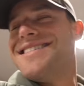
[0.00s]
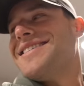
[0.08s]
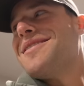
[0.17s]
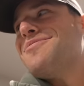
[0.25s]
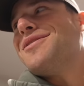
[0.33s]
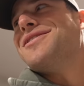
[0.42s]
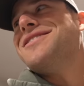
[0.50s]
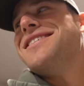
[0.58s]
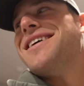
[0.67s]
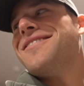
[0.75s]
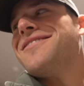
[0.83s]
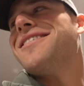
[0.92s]
say
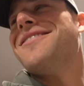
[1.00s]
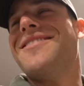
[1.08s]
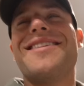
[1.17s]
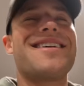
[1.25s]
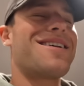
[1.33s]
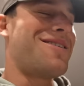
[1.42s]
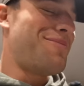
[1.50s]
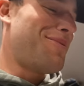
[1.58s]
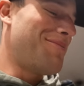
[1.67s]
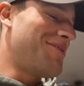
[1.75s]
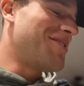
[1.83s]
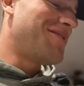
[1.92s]
protein after everything that you
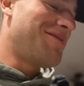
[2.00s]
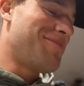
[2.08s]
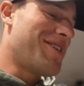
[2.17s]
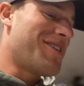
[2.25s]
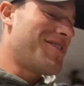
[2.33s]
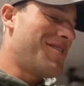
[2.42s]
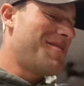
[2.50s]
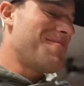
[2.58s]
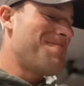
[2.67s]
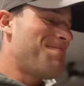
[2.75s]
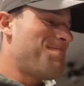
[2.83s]
put protein powder in it.